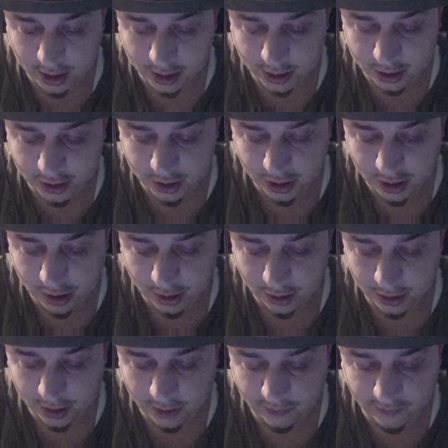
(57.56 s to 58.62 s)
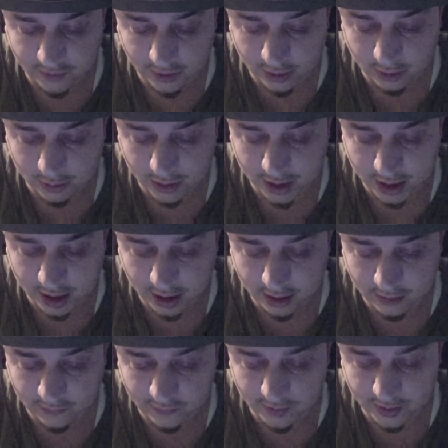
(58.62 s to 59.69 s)
industry currently, followed by
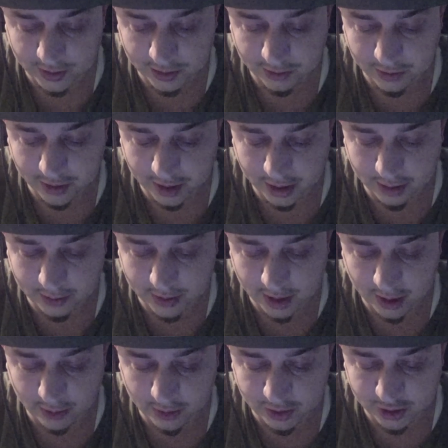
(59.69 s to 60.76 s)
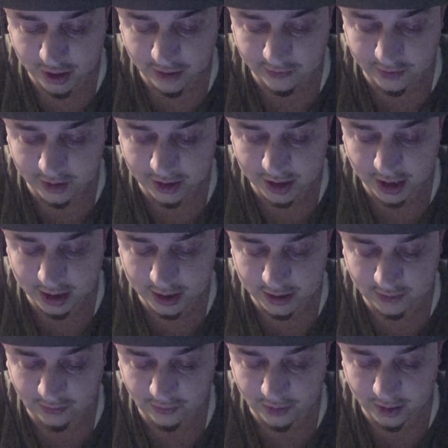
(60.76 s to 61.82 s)
inventory update. We traveled to
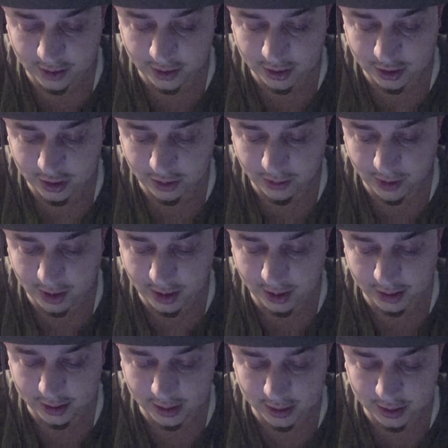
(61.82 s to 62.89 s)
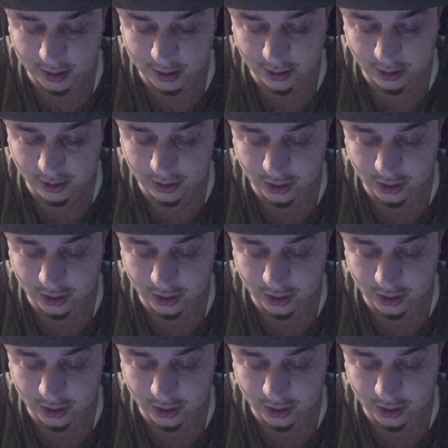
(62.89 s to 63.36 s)
Texas for industry meetings concerning the